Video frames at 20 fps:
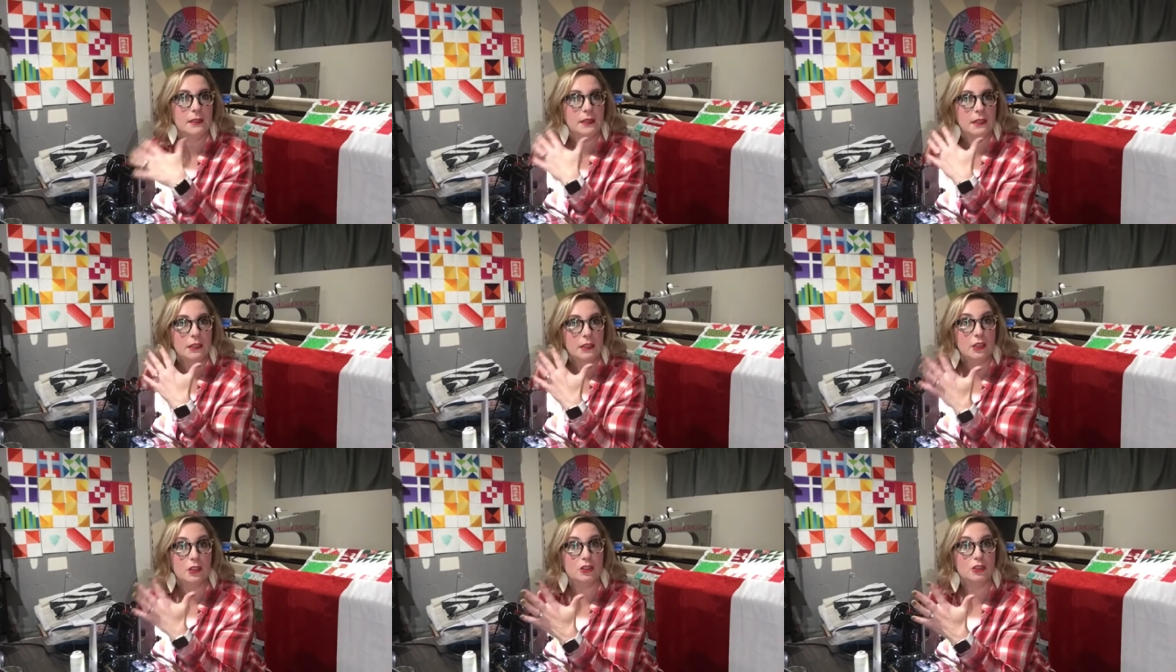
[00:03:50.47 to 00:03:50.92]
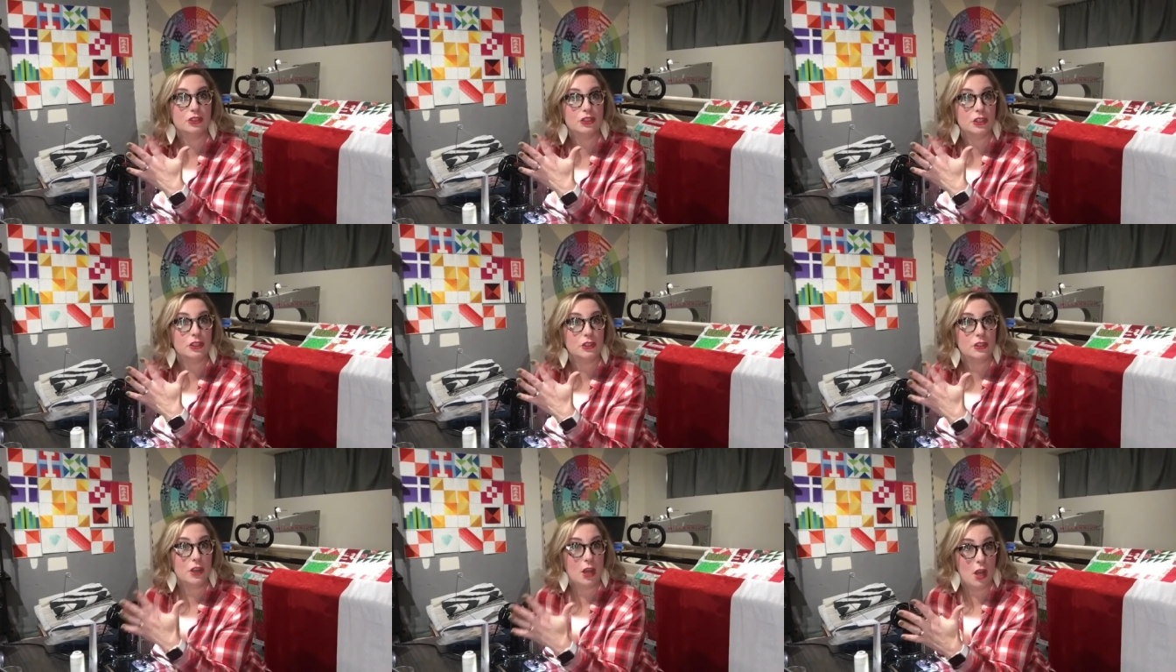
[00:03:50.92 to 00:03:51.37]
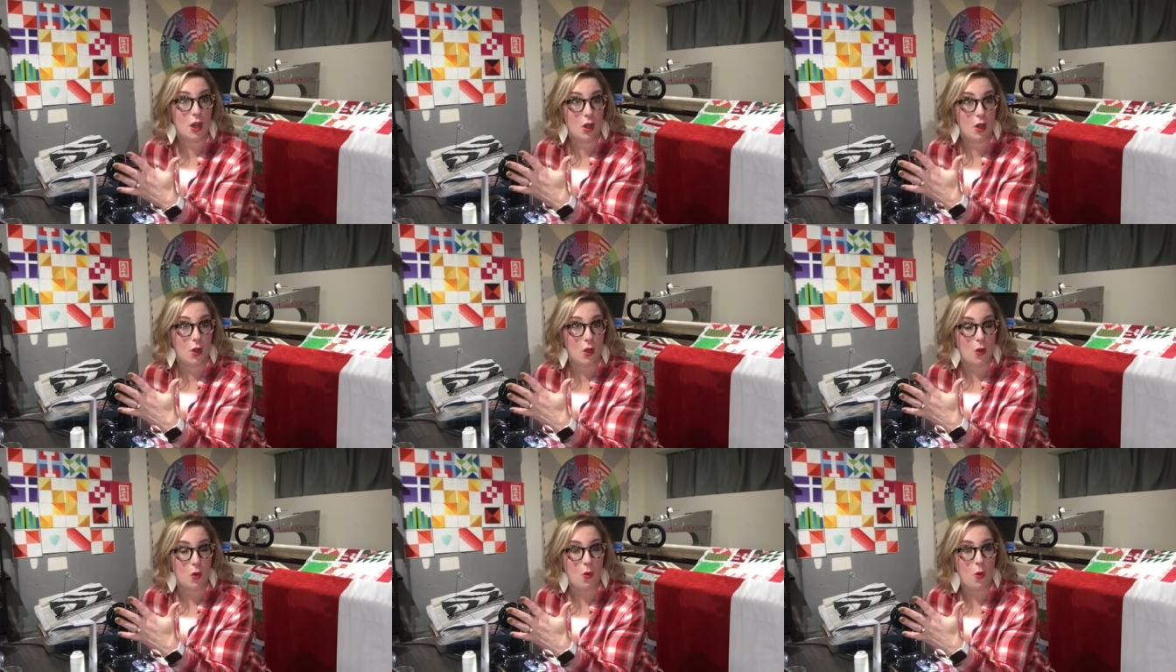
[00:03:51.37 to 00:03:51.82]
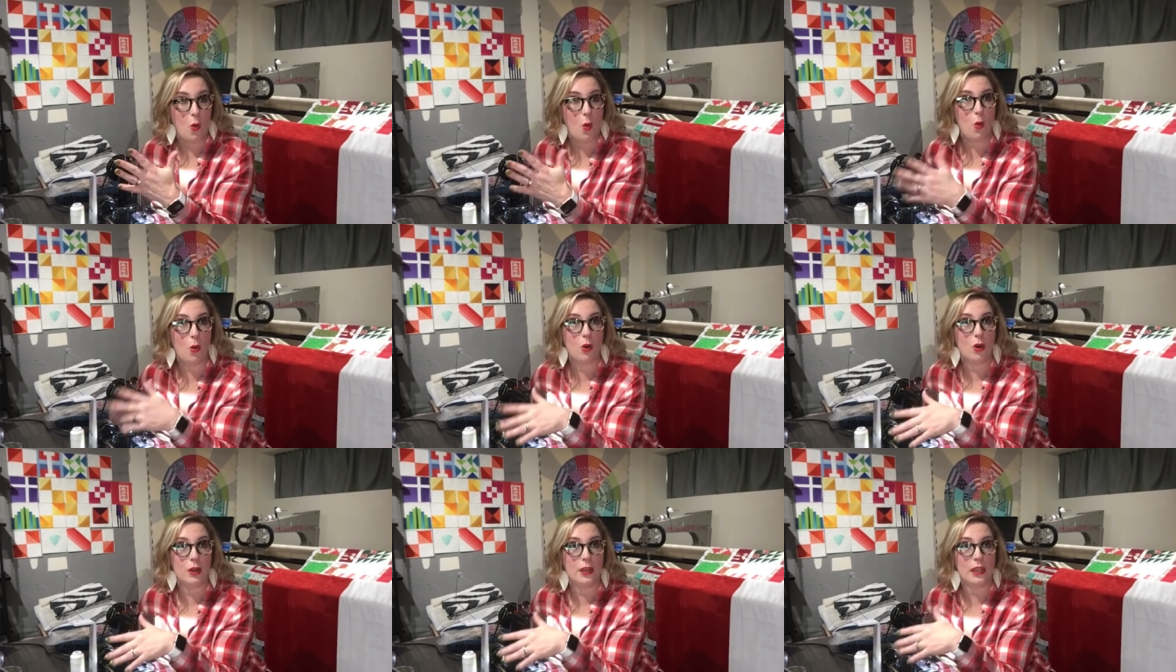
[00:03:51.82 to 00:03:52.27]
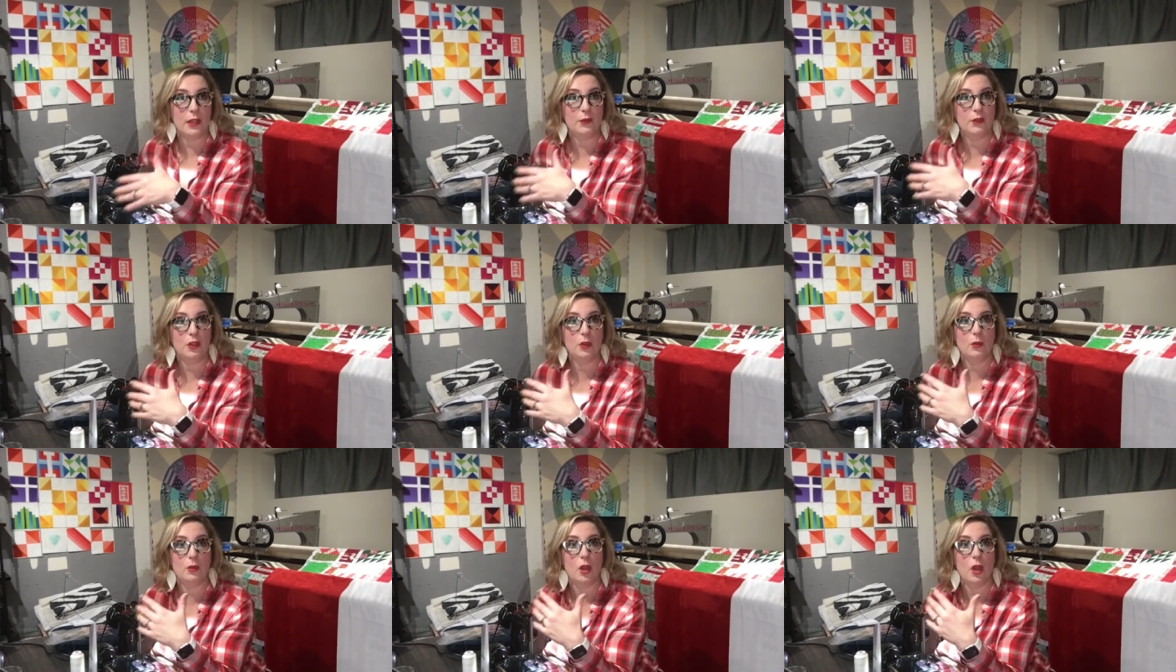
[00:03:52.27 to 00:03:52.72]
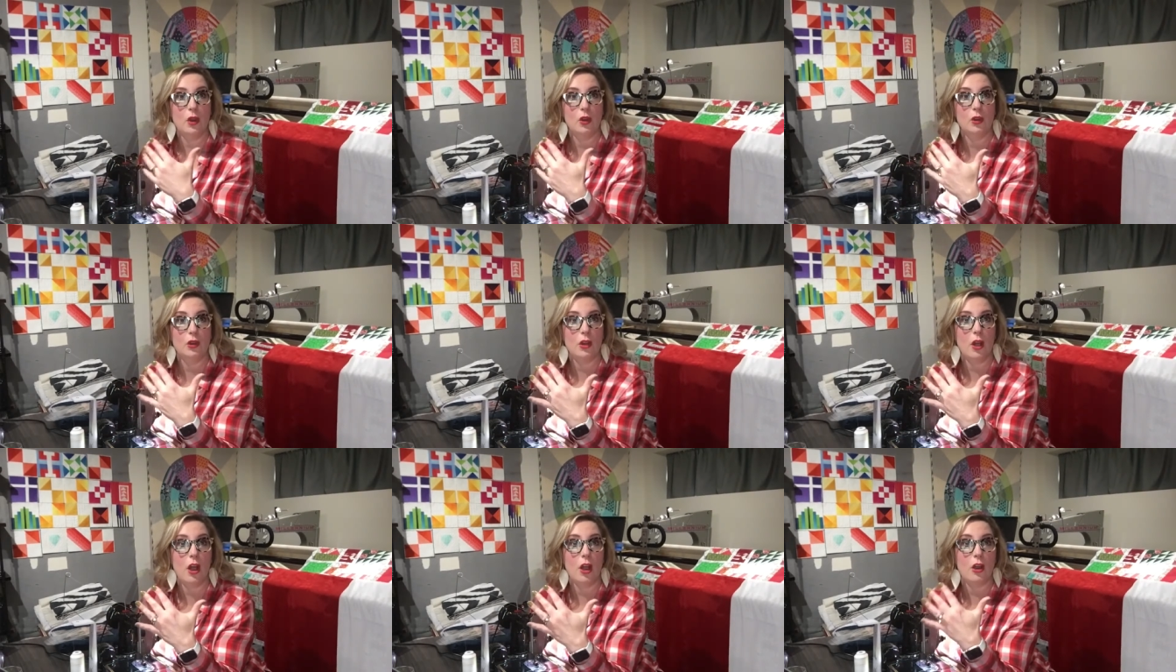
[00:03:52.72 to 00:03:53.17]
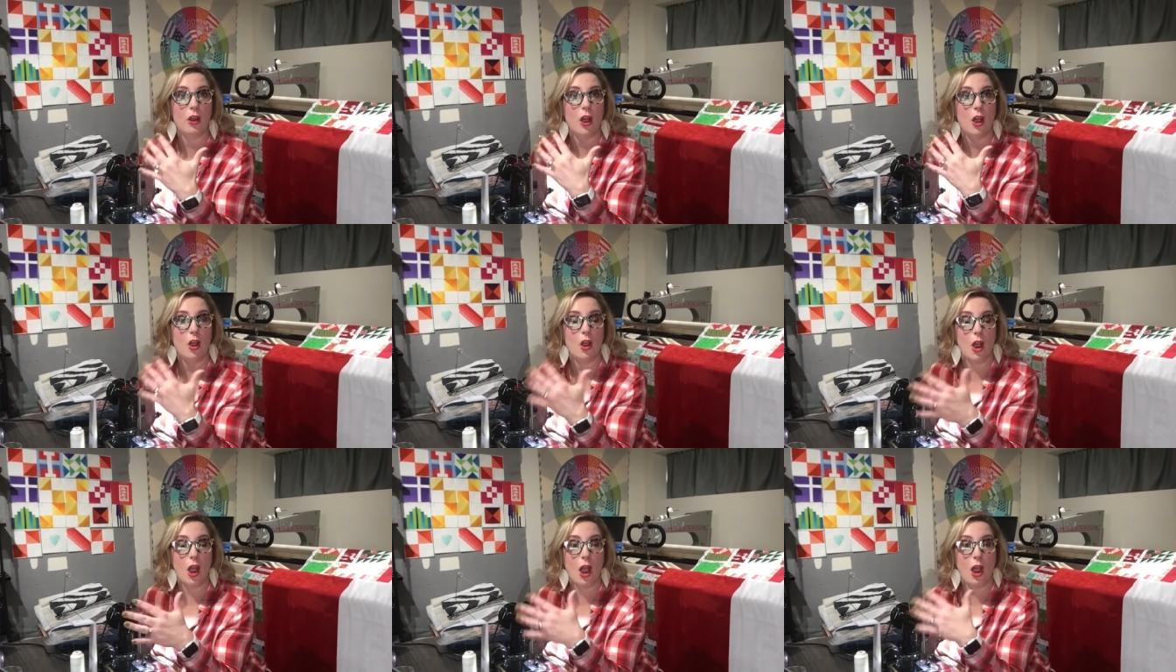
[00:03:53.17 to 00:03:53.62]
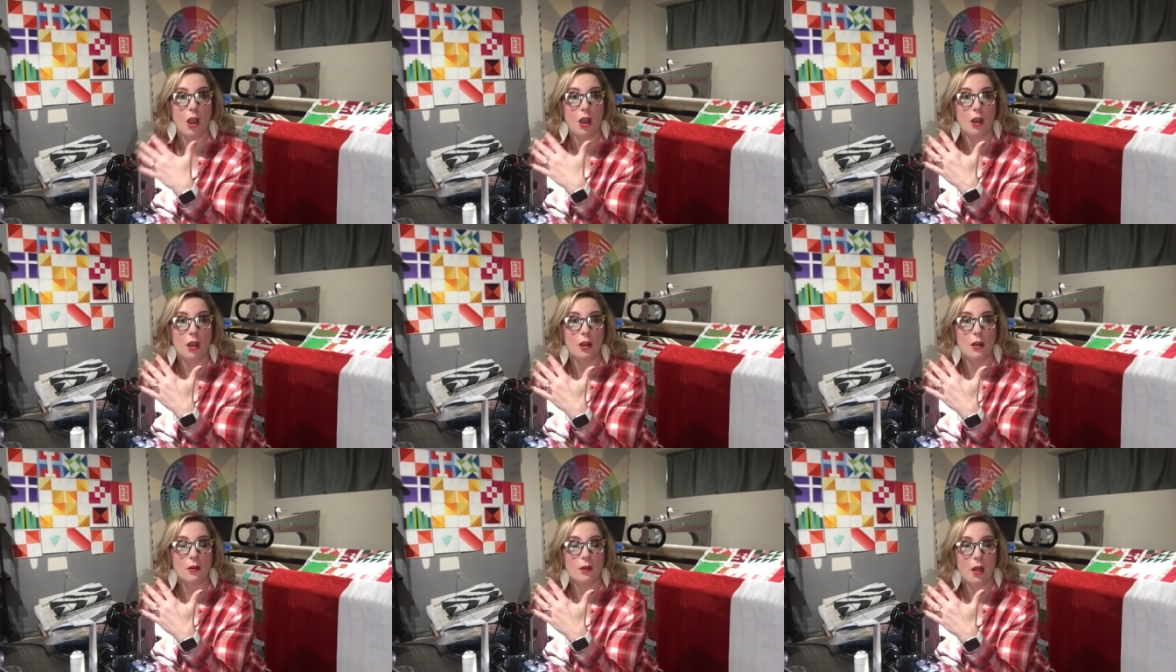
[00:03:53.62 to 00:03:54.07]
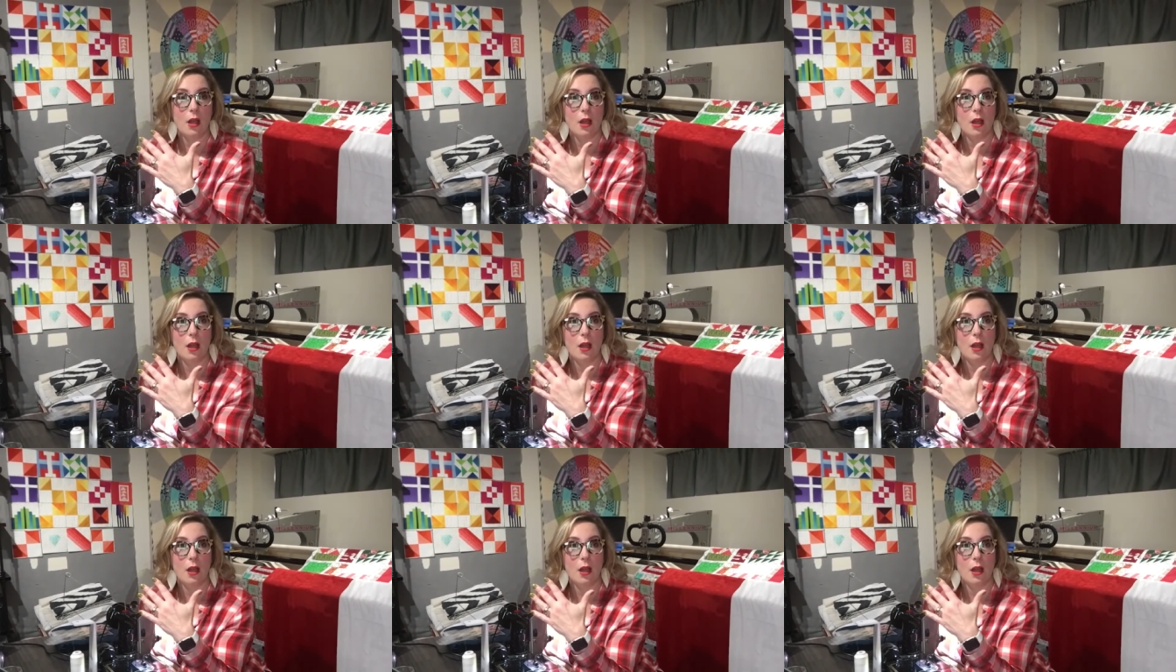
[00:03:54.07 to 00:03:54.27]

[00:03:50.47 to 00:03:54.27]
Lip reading: you should know, or if you go to our